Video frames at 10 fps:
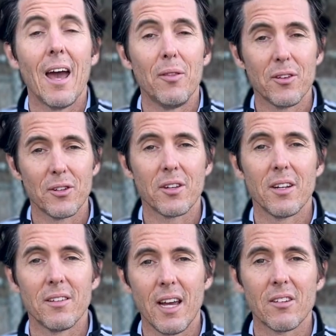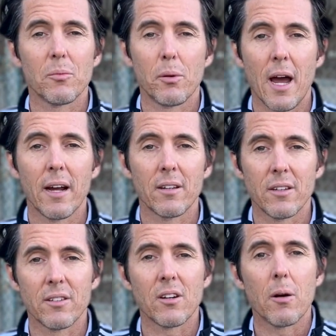And this is going to take some
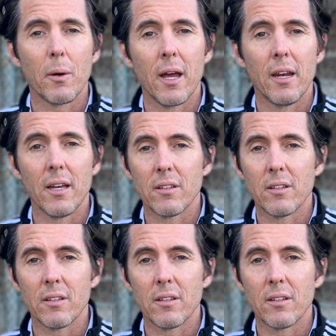practice. Start by hitting